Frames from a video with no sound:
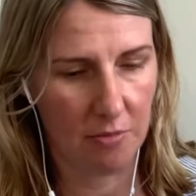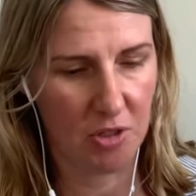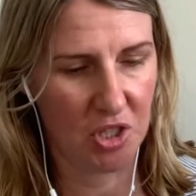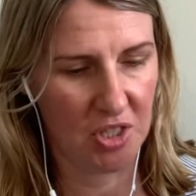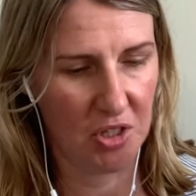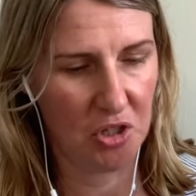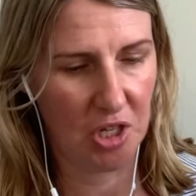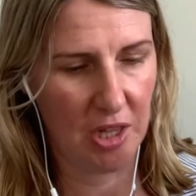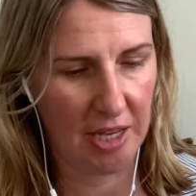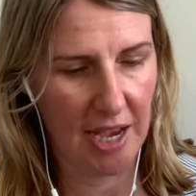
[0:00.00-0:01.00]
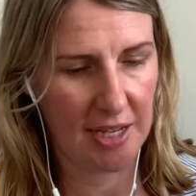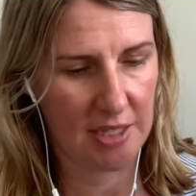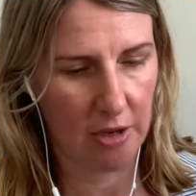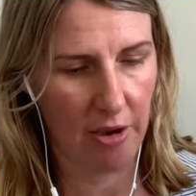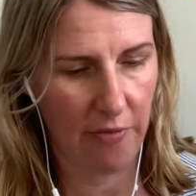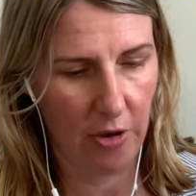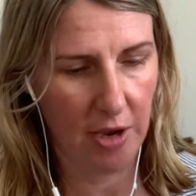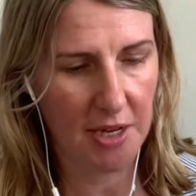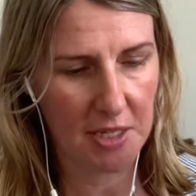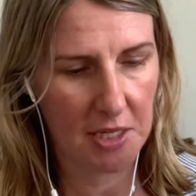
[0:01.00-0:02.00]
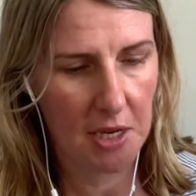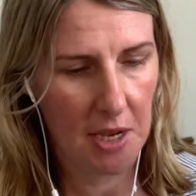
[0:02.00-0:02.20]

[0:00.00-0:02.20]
which is usually the case, I find.